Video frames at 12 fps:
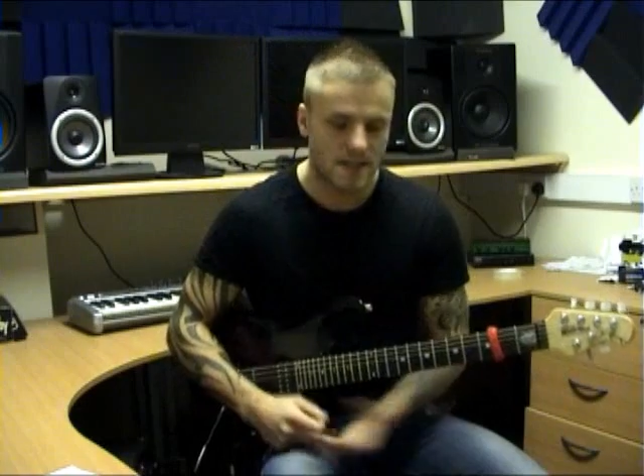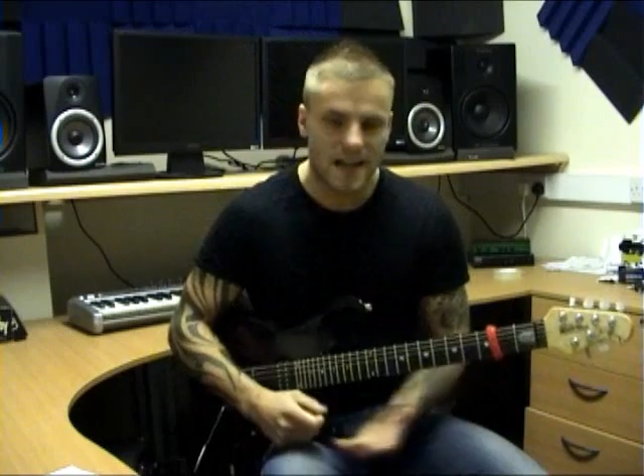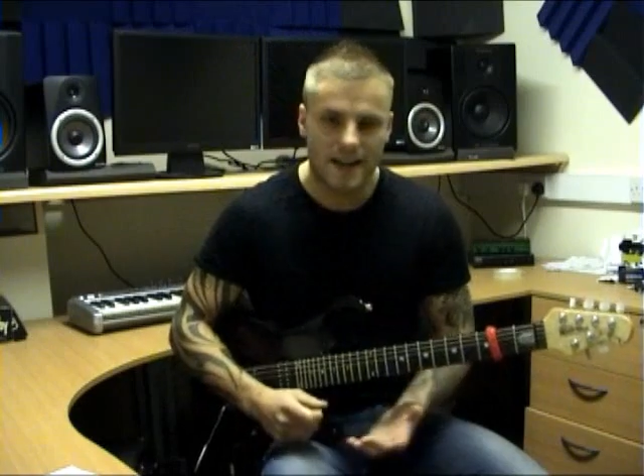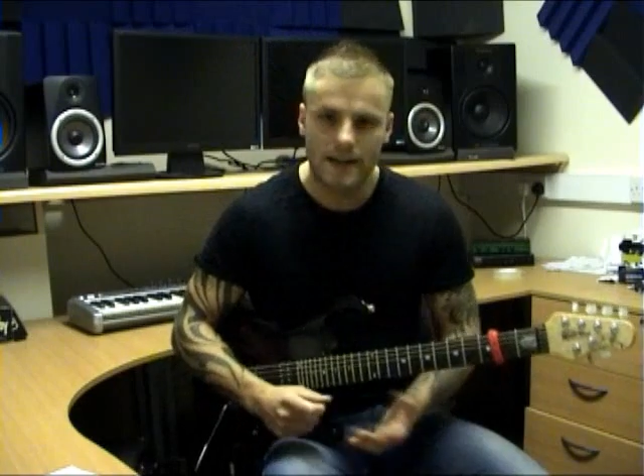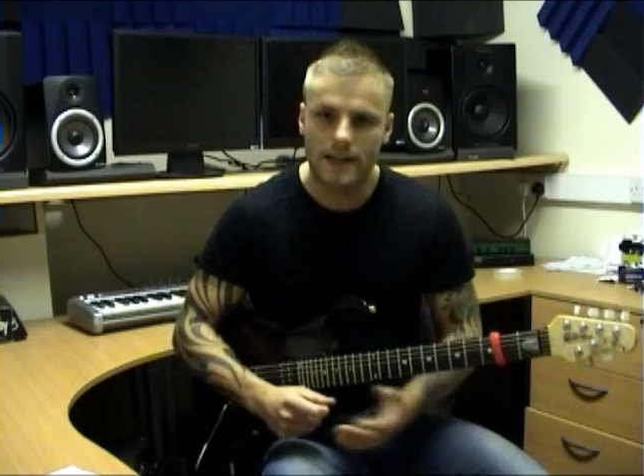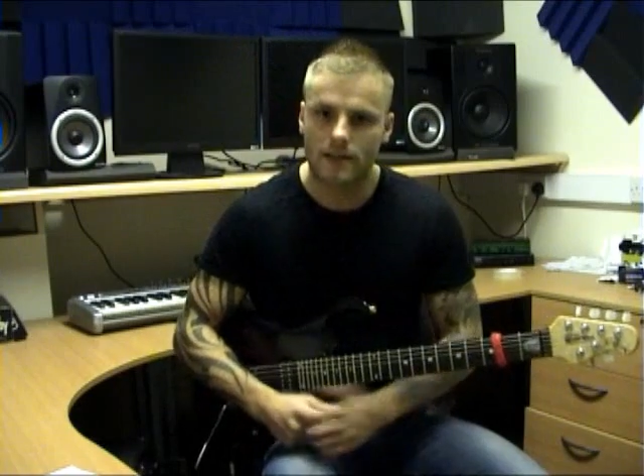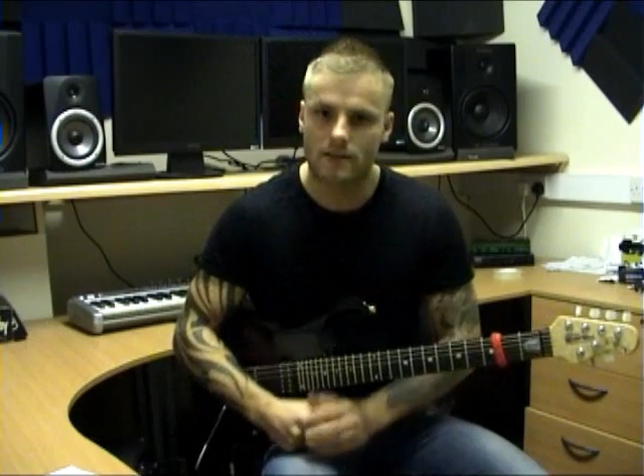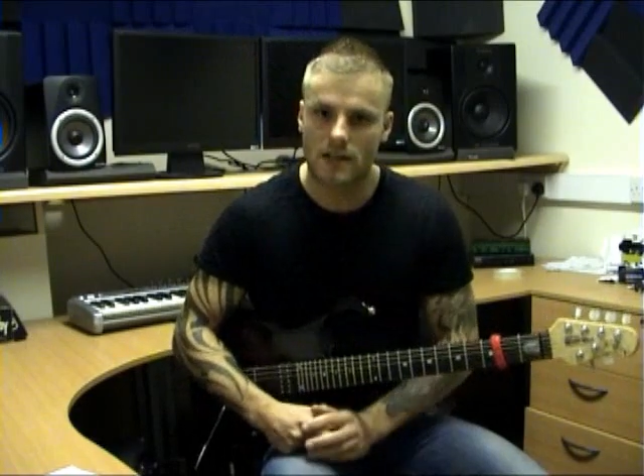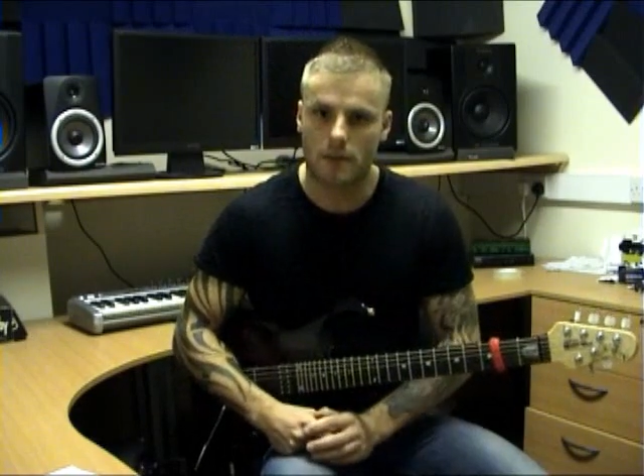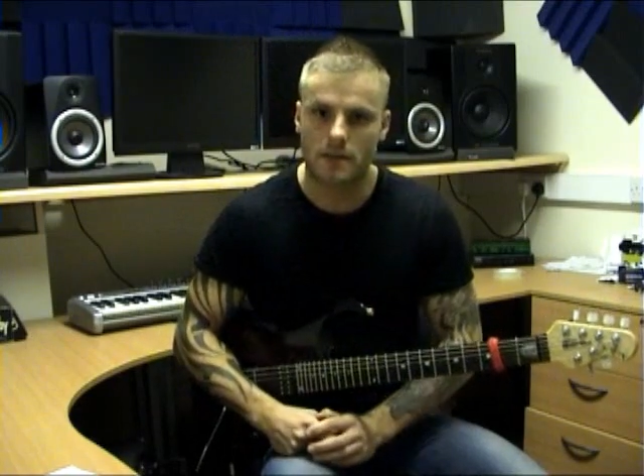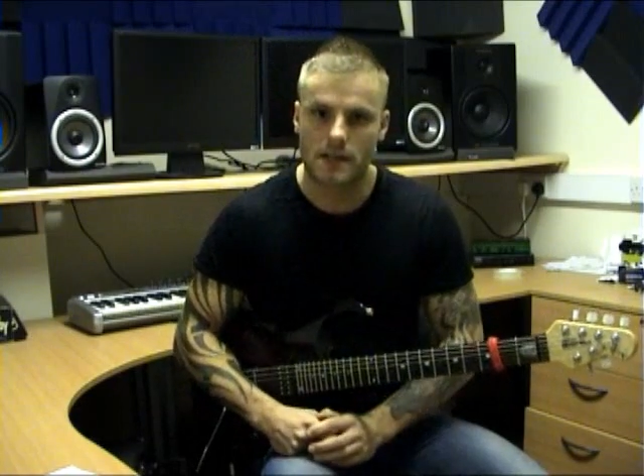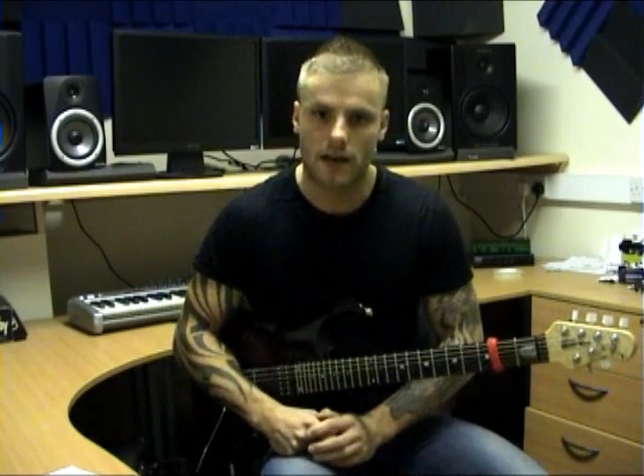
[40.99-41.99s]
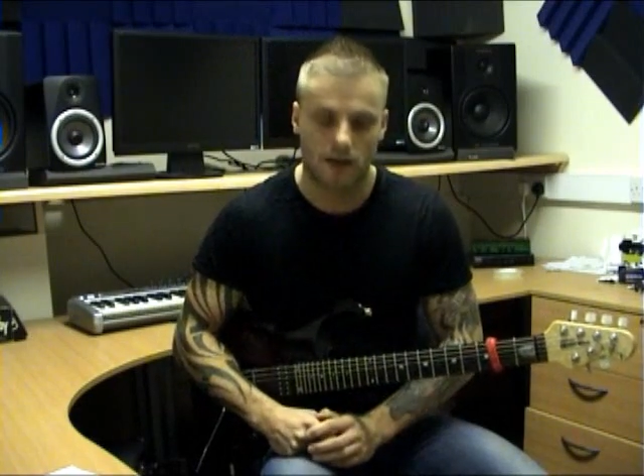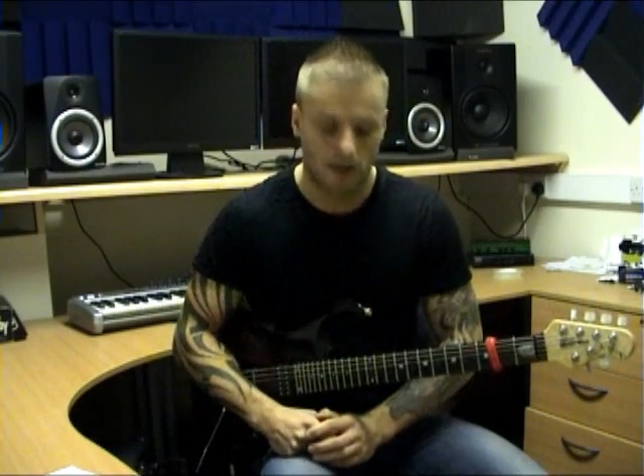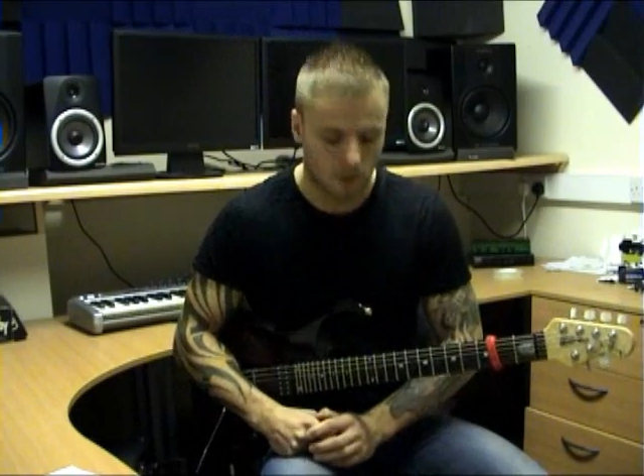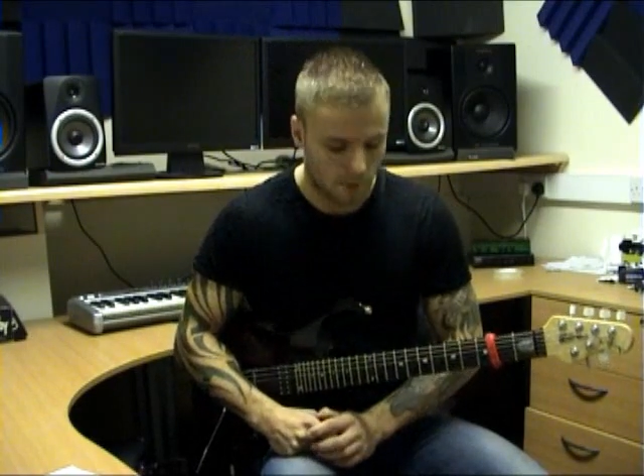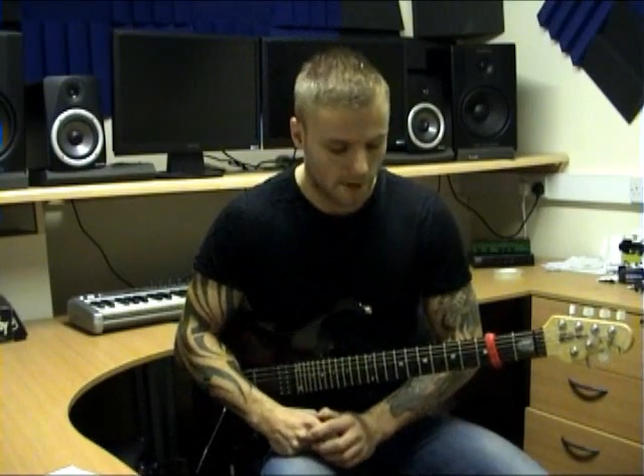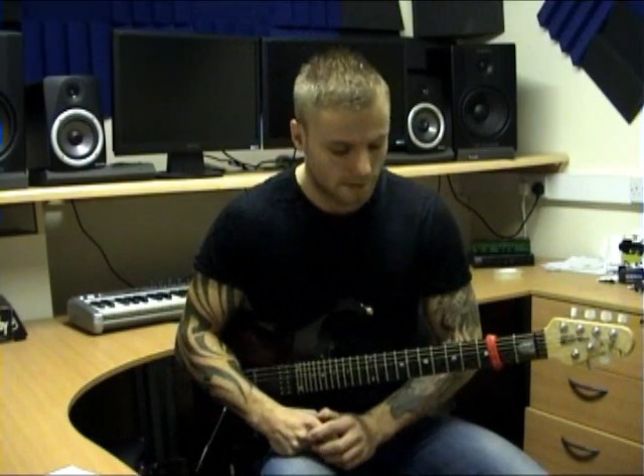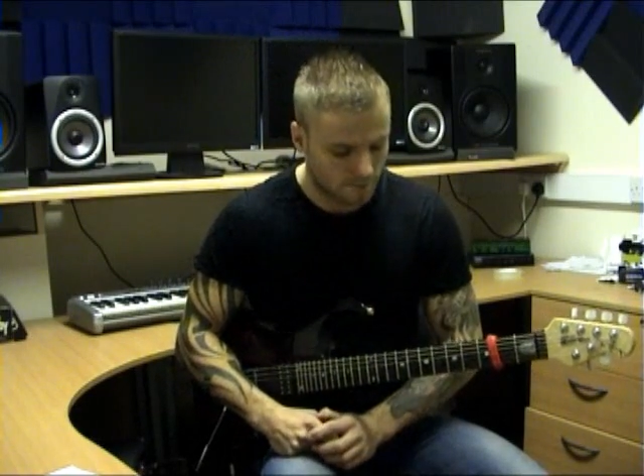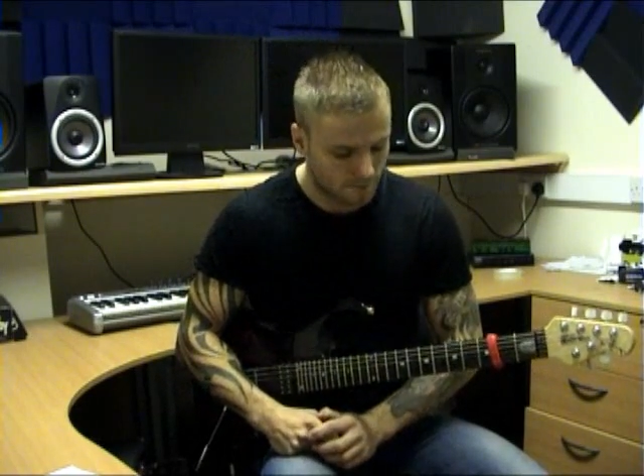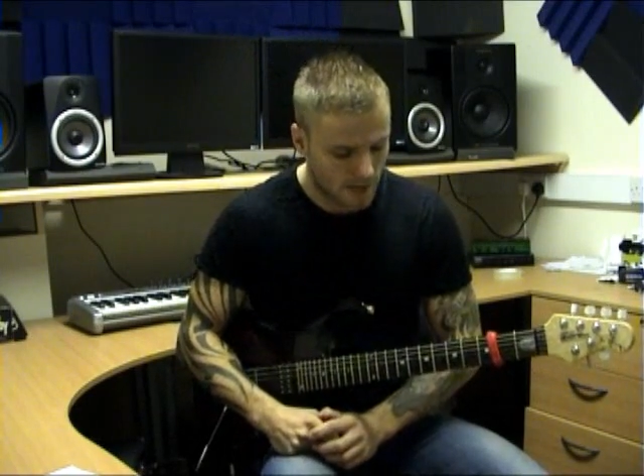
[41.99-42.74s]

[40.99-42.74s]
technique of tapping down a little bit.